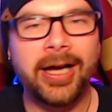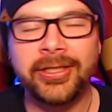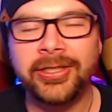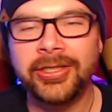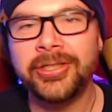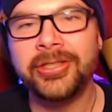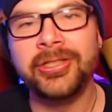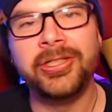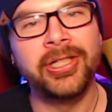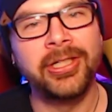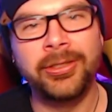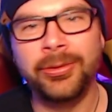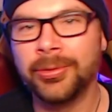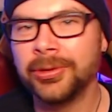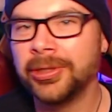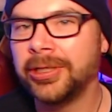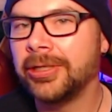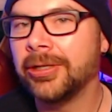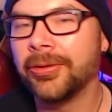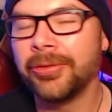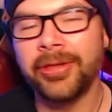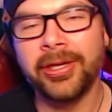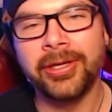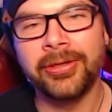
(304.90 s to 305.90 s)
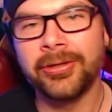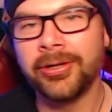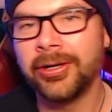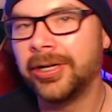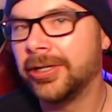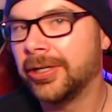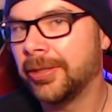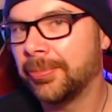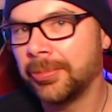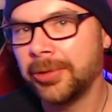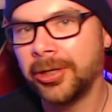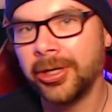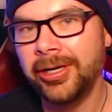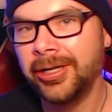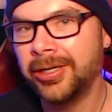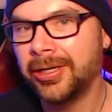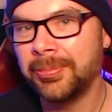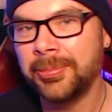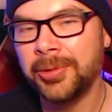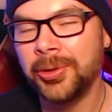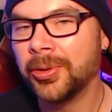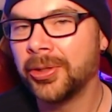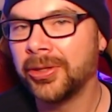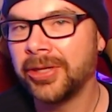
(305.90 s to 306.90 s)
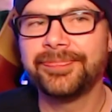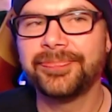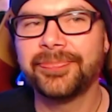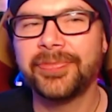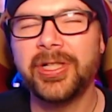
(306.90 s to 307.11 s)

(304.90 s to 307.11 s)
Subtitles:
just genuinely don't think they're going to end up doing that.